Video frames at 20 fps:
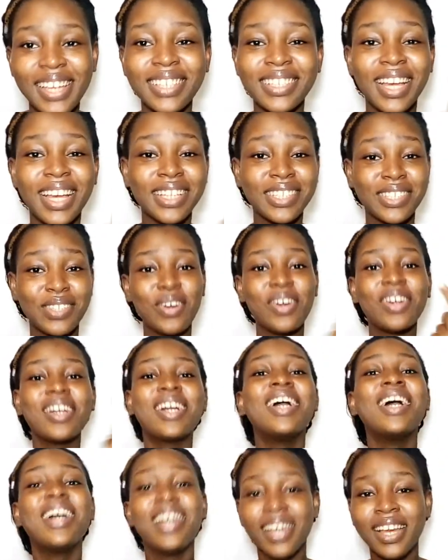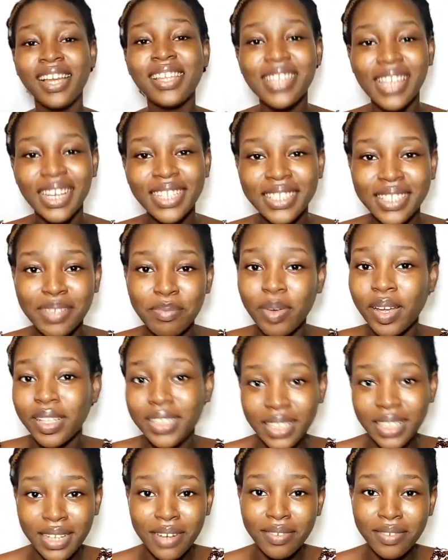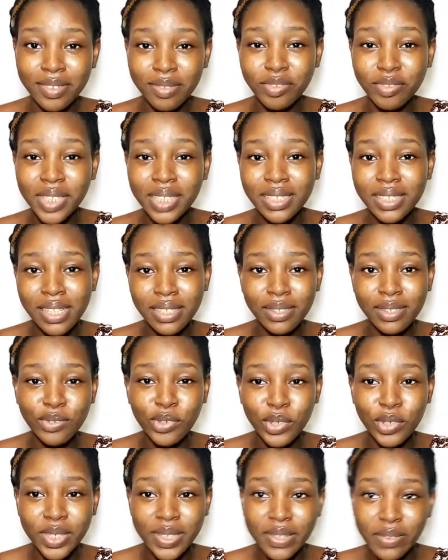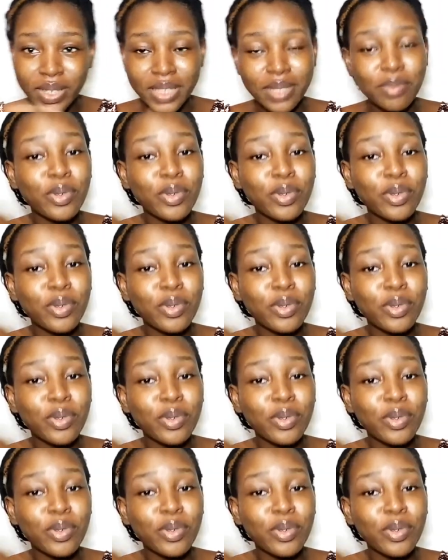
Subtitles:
That song, that's it. But I think I sang the wrong lyrics,